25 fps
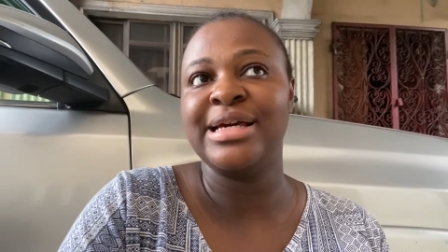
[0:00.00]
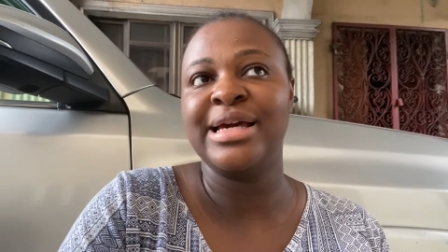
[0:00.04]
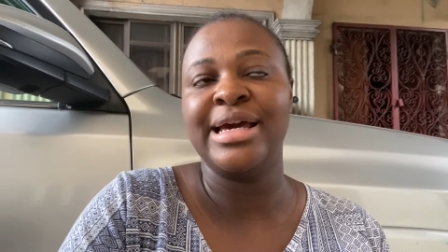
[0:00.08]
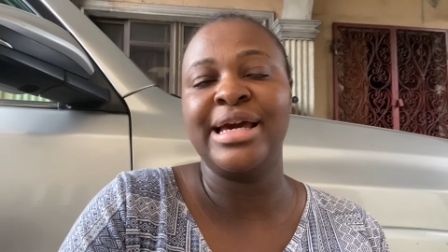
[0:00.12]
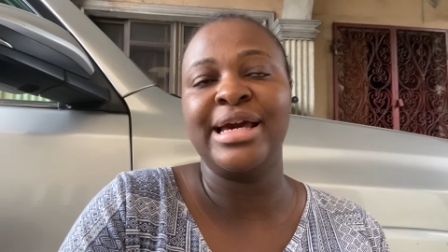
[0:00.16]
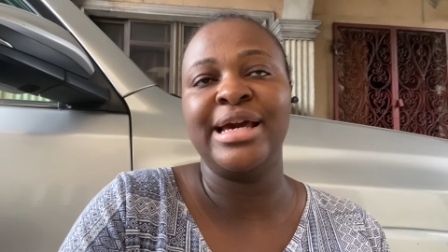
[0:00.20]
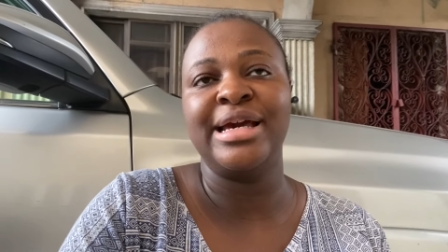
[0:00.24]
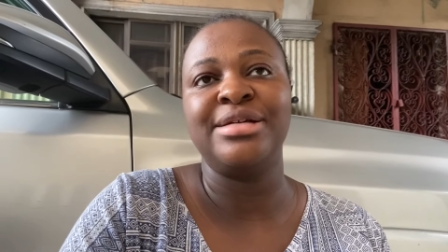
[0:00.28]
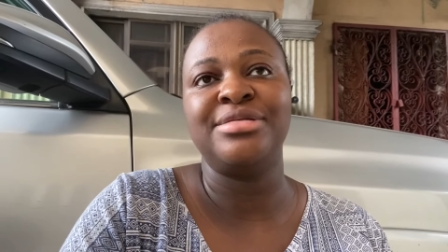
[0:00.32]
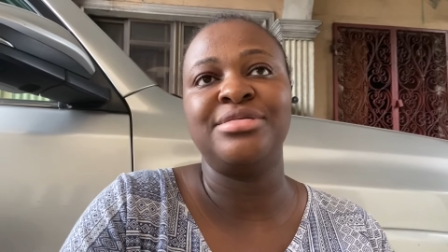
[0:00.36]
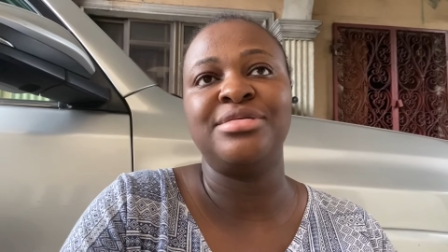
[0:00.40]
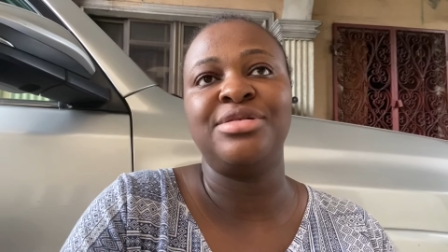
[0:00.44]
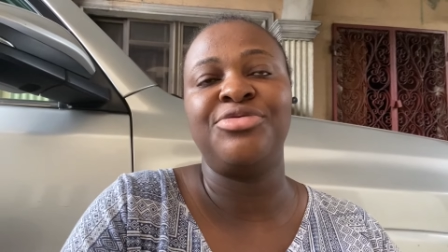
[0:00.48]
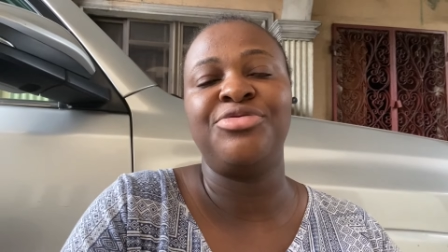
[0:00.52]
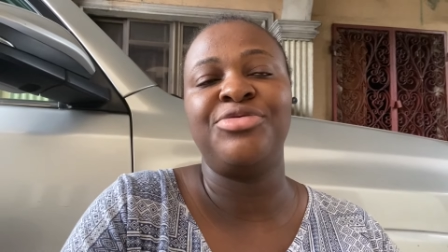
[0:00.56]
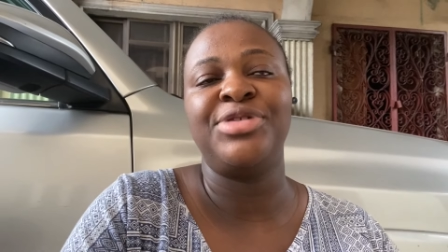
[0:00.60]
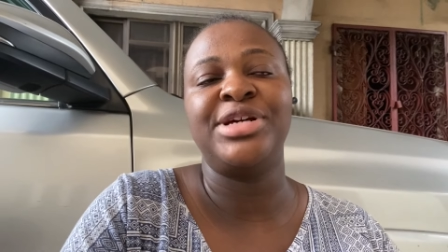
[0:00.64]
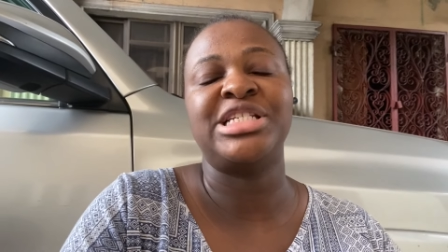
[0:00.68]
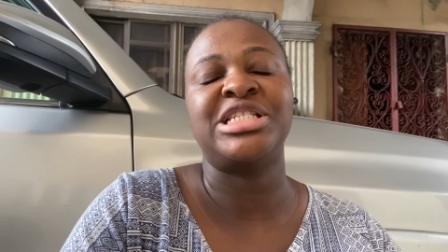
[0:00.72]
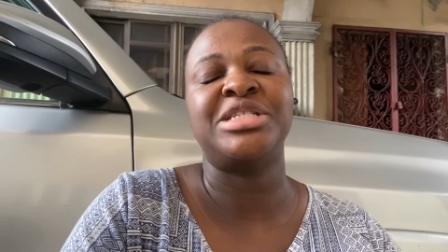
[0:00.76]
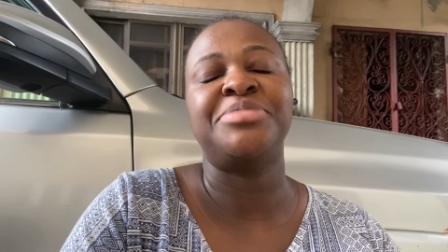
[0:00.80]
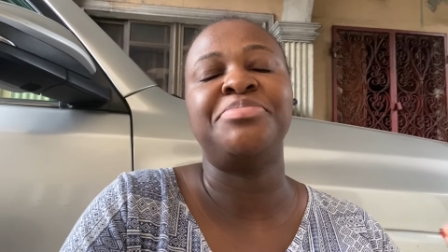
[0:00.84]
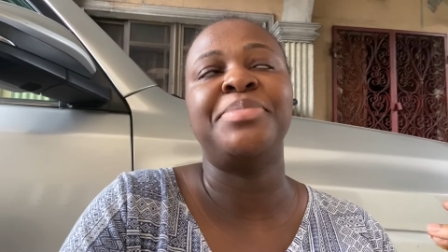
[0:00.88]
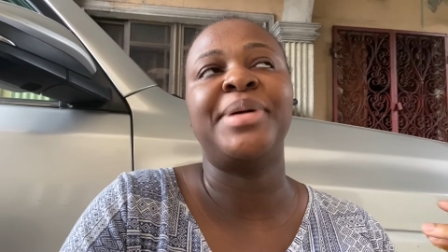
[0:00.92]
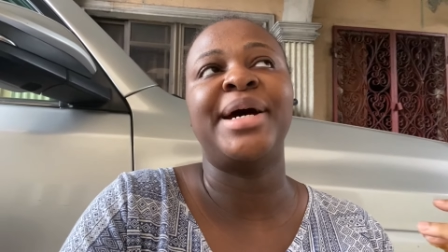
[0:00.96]
and
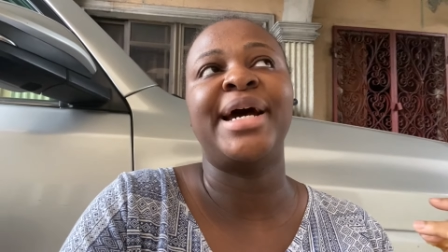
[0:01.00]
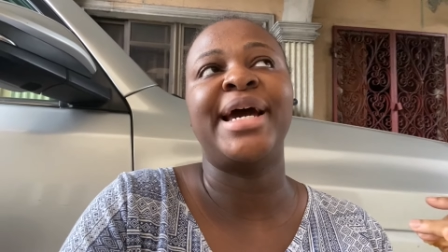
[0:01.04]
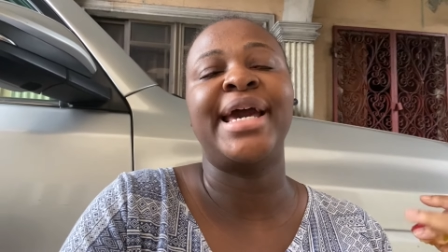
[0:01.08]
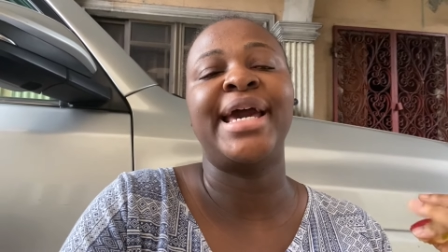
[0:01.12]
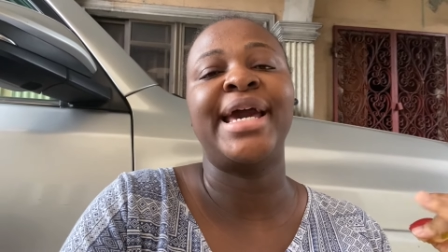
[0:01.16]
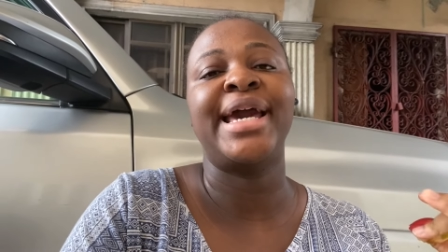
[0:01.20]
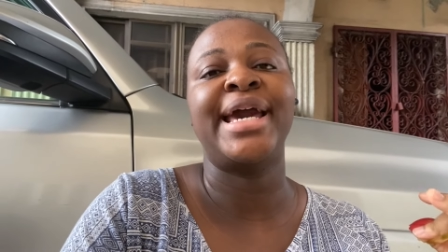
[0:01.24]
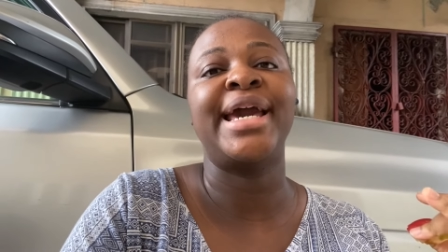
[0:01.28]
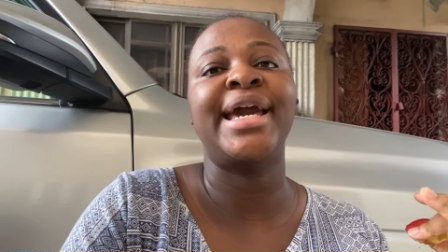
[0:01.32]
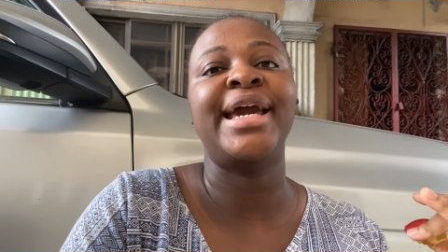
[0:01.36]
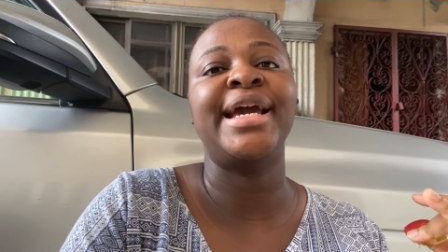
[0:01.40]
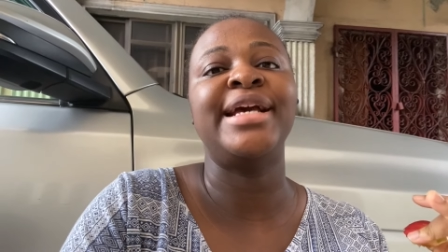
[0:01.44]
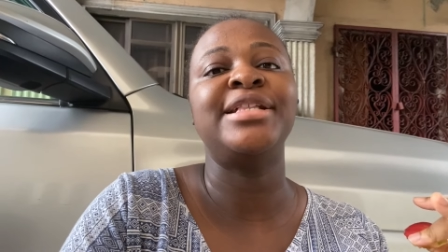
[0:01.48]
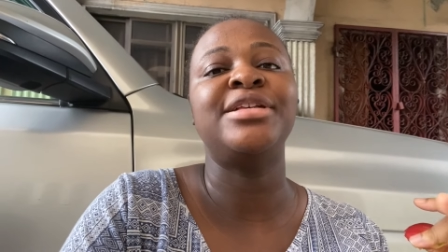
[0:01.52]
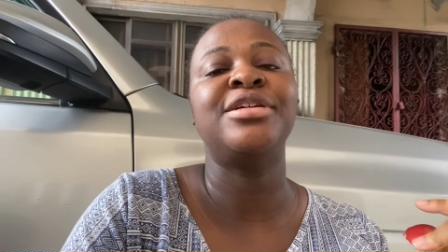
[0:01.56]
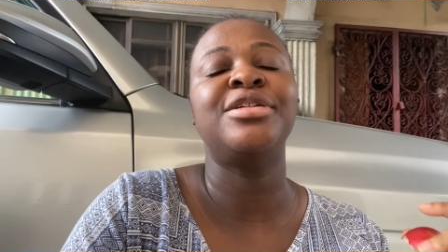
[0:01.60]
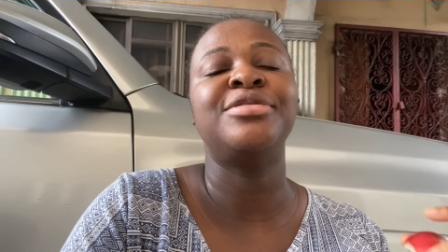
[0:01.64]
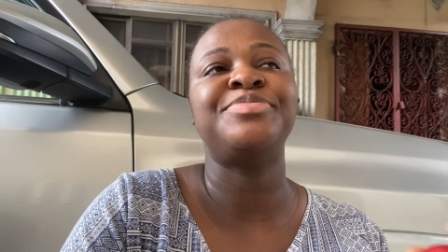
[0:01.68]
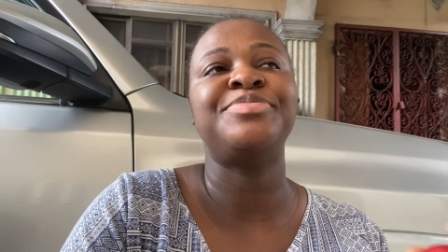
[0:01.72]
rest my head